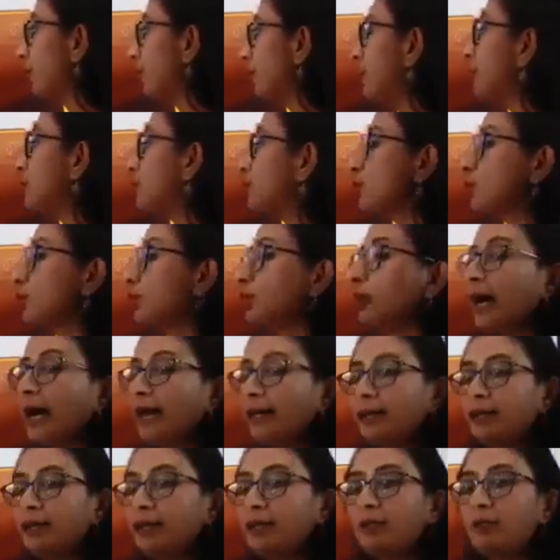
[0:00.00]
So
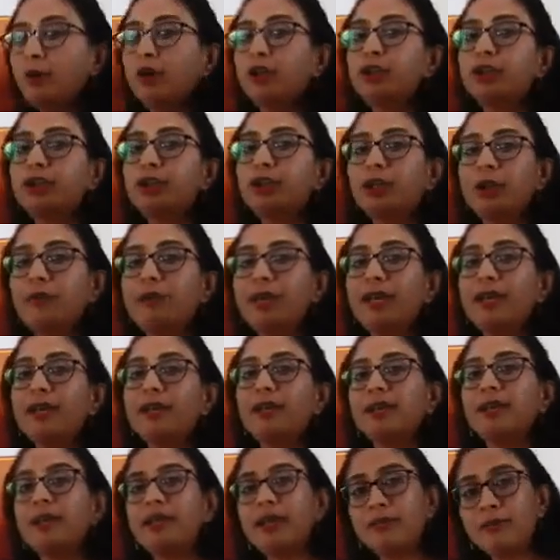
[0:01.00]
higher the molecular
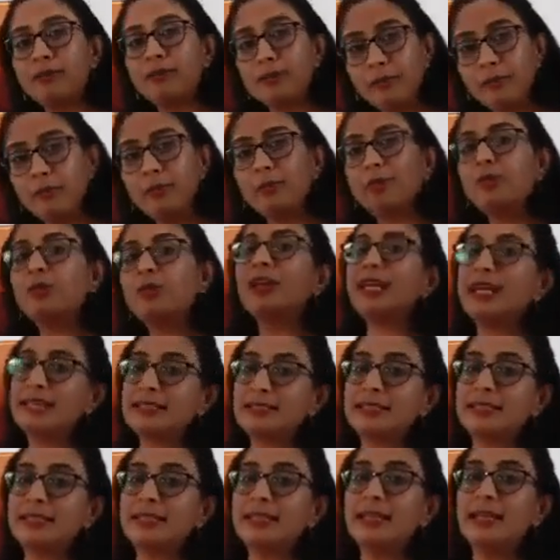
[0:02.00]
weight, they would have moved
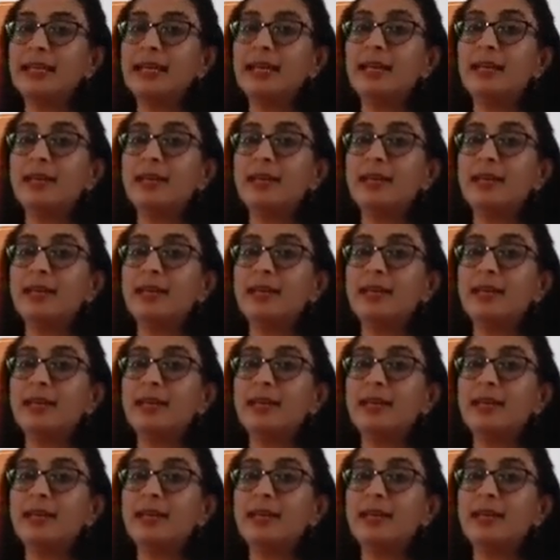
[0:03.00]
less,